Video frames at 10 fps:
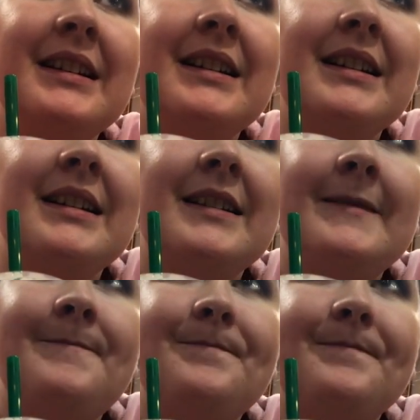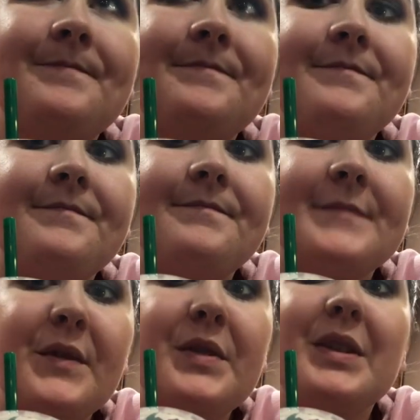If you like chocolate, you'll like it.
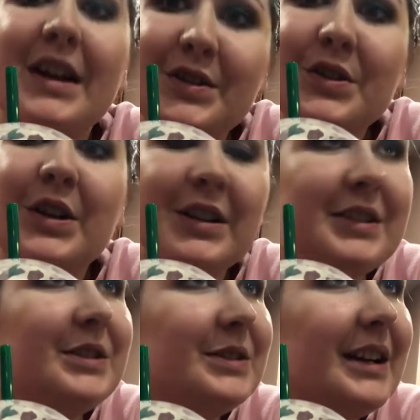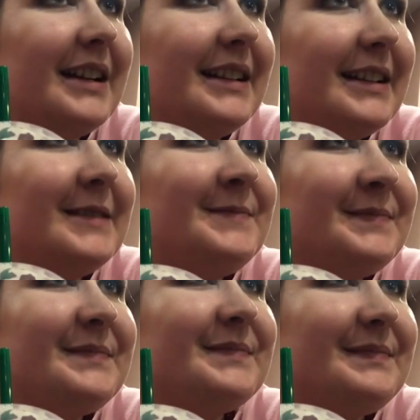If you um, like chocolate, you'll like it.
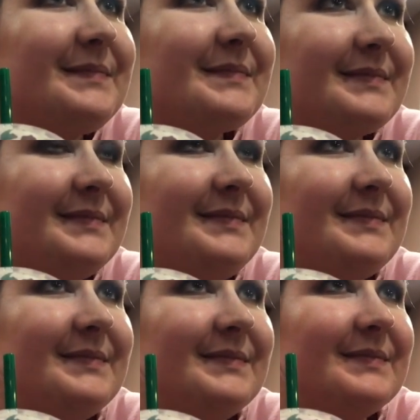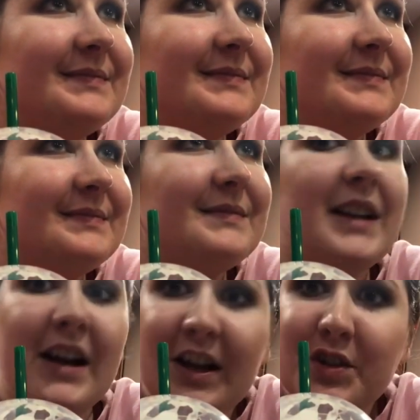The hot chocolate is good.
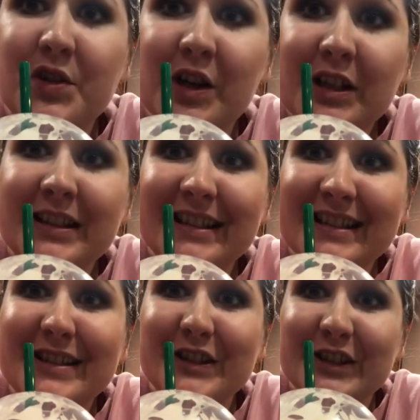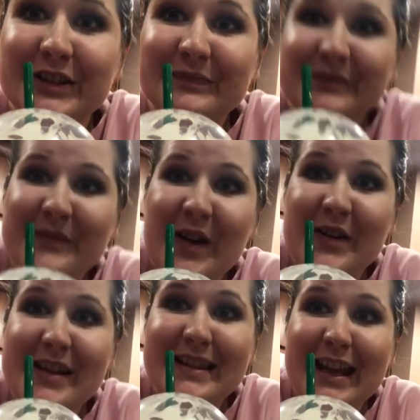The hot chocolate like is good. All
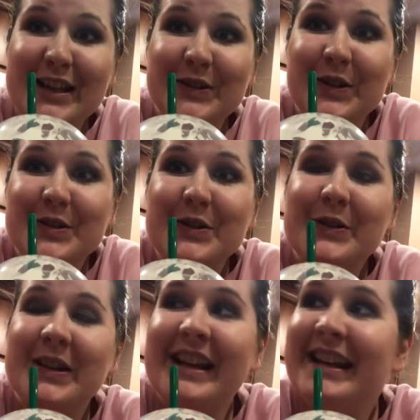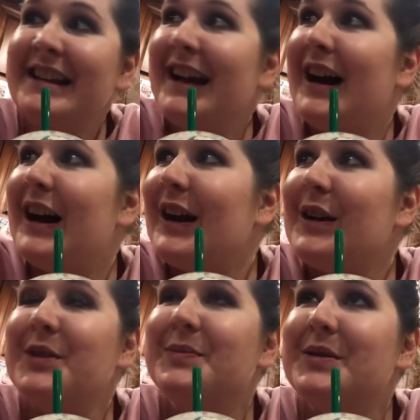right, thanks for tuning in. Uh, I
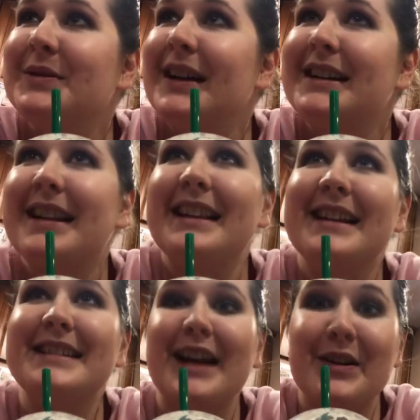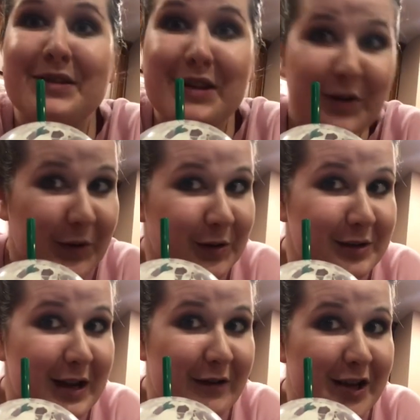hope you liked this out of the
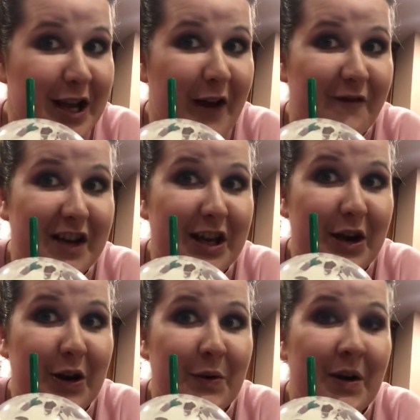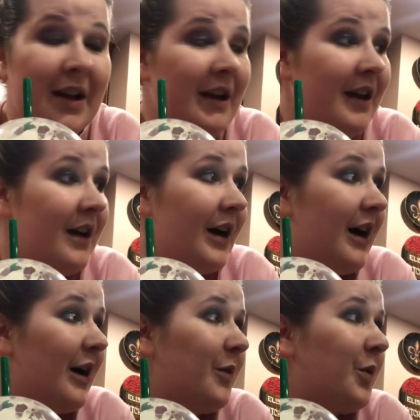ordinary video.
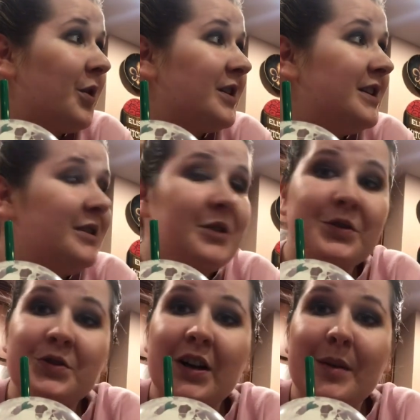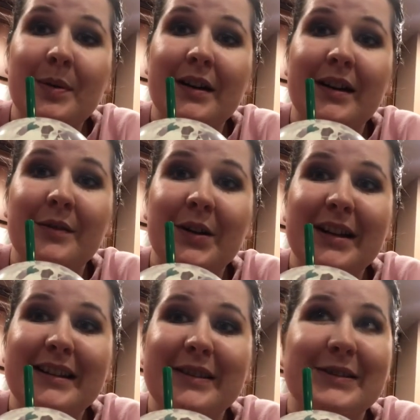Uh, warning, no tripod,
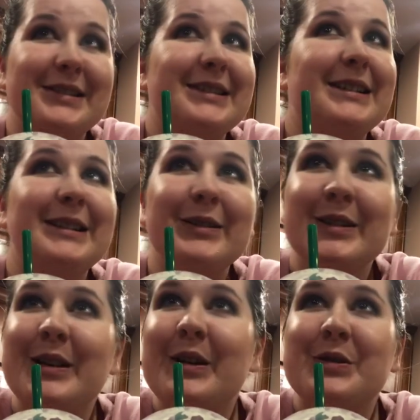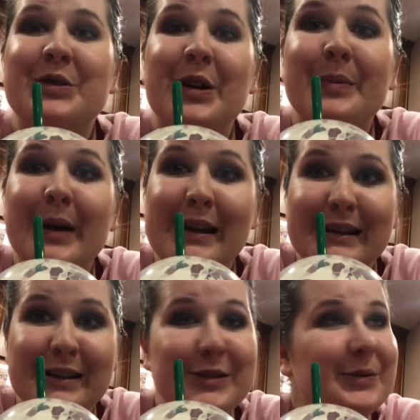right? There is clearly no tripod
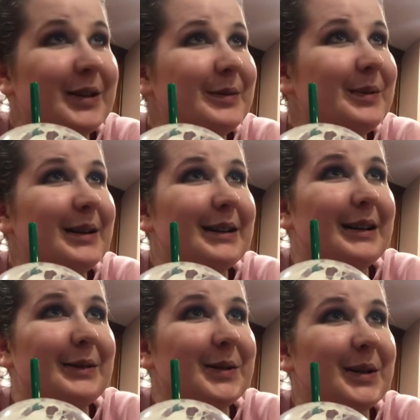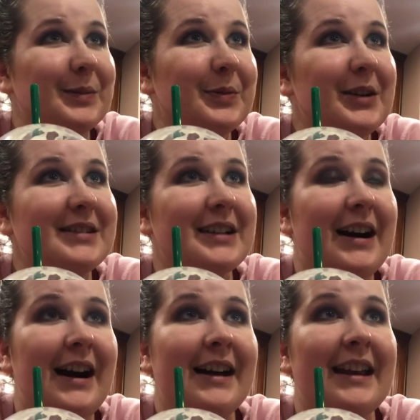in this one, but uh, we're going to press
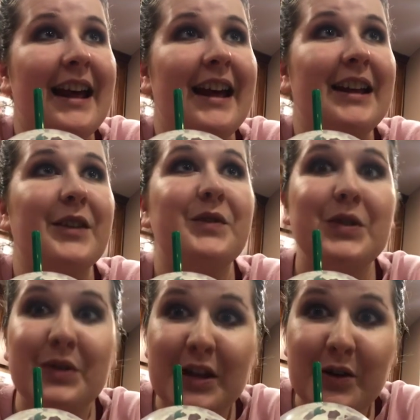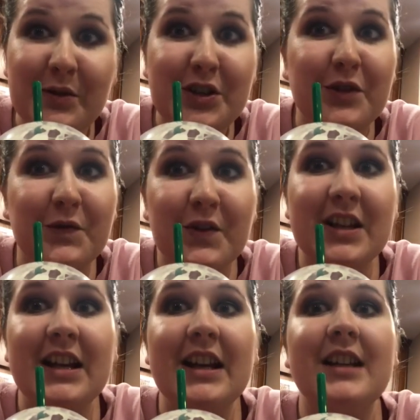on. And if you think we should
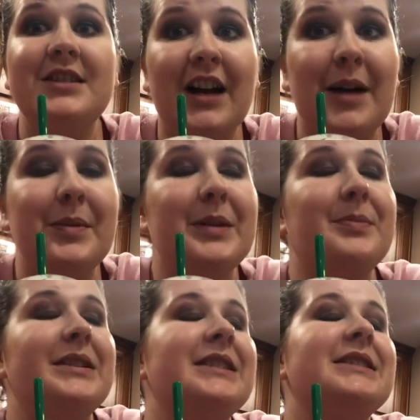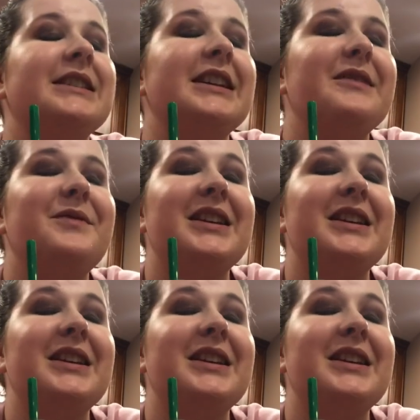free Dobby, please leave the